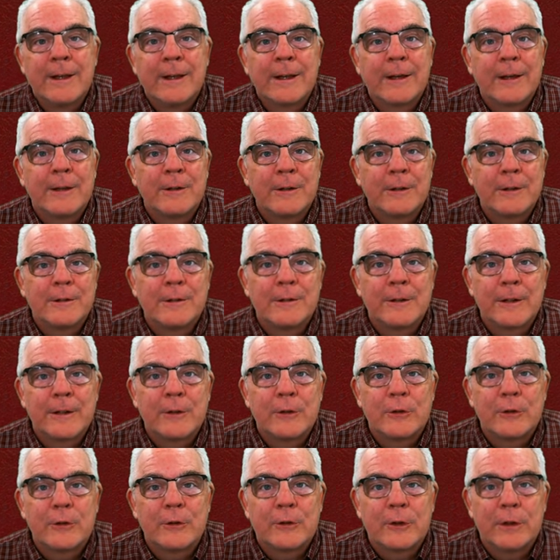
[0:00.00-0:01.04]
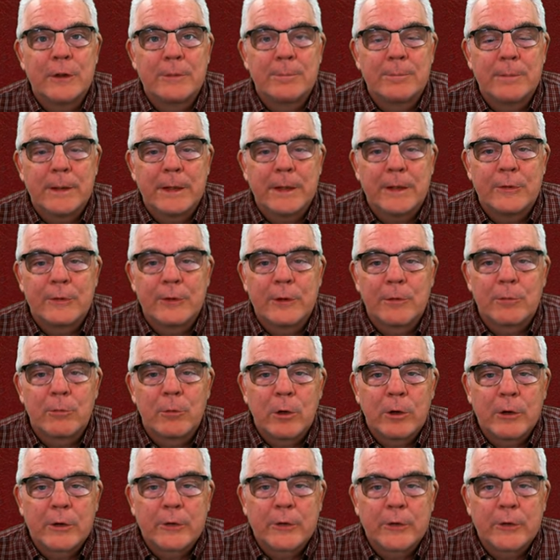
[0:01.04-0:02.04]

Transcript: and unleashes an amazing rook